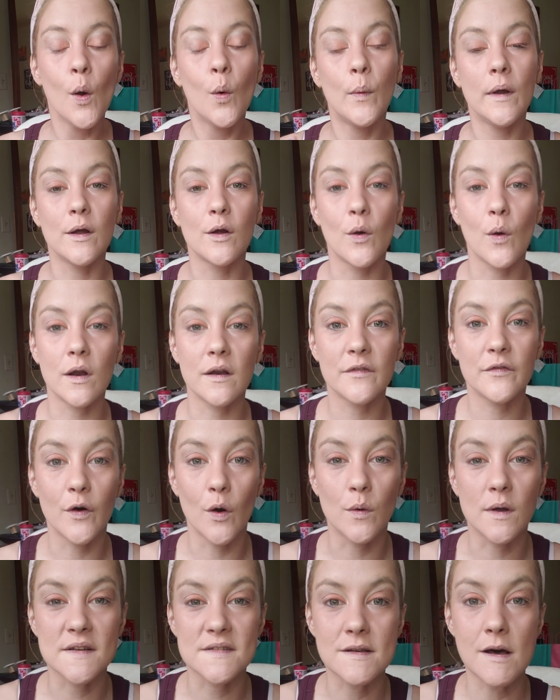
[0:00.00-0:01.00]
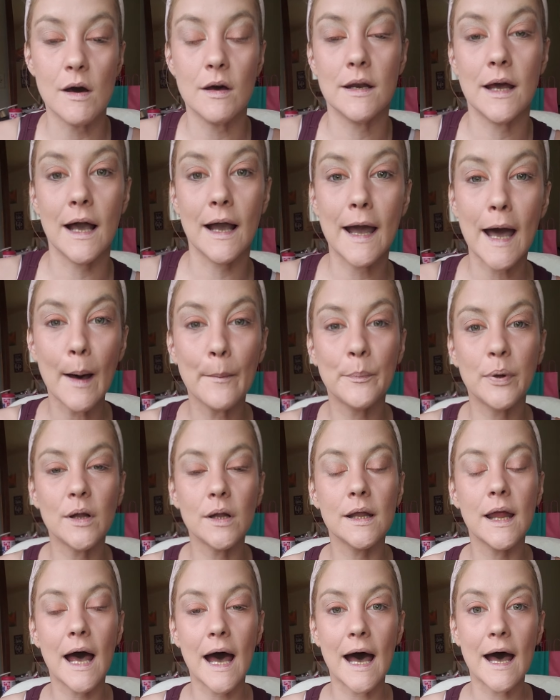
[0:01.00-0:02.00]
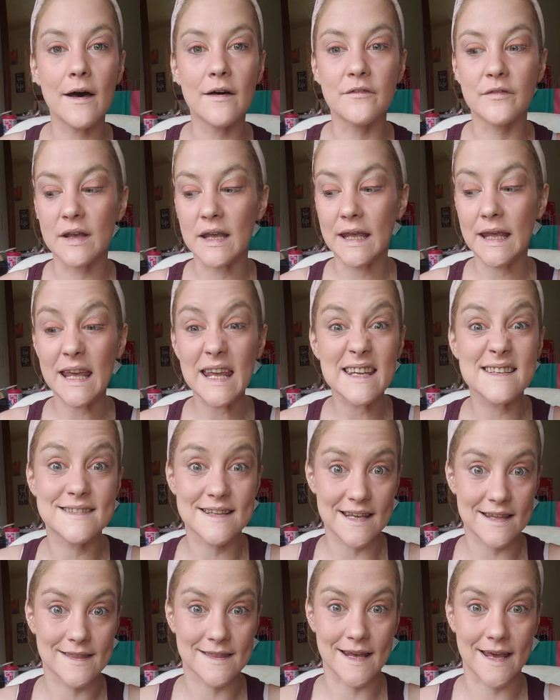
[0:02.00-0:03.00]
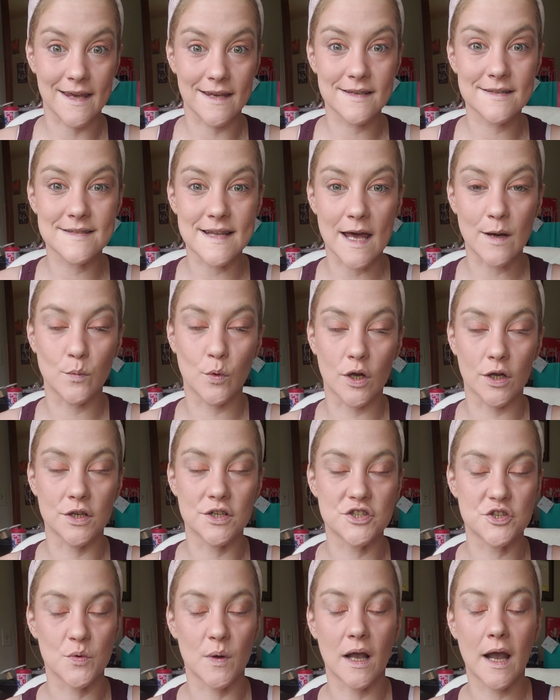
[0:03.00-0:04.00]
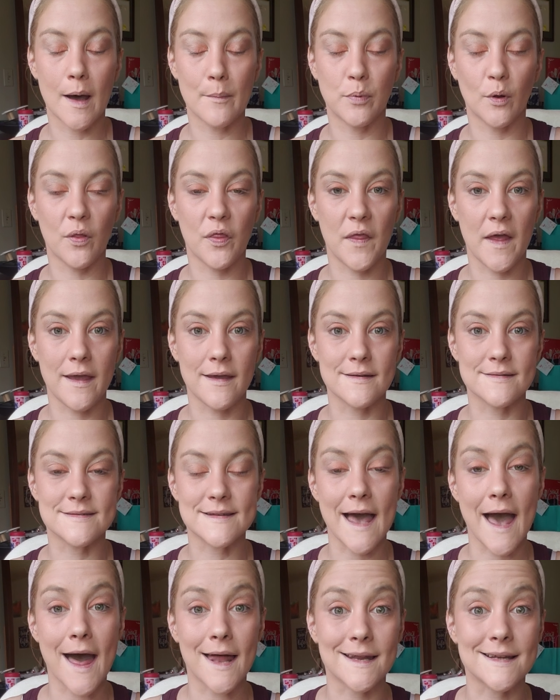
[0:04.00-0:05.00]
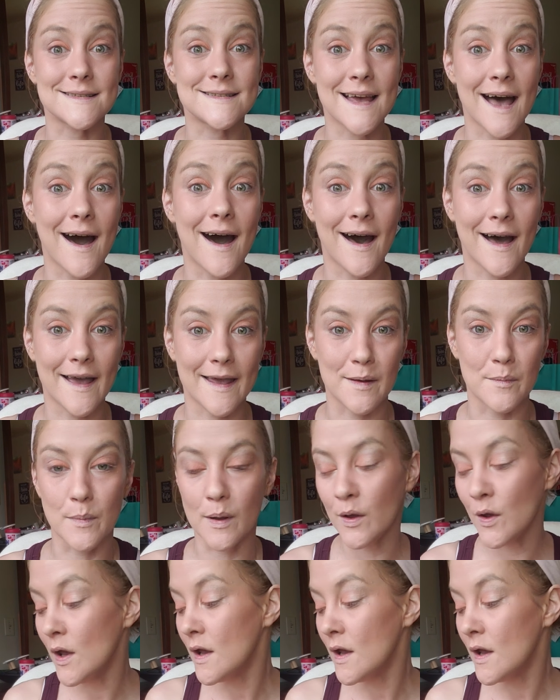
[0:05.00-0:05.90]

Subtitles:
we are going to focus on a couple of easy things, and we're going to do a couple things at a time.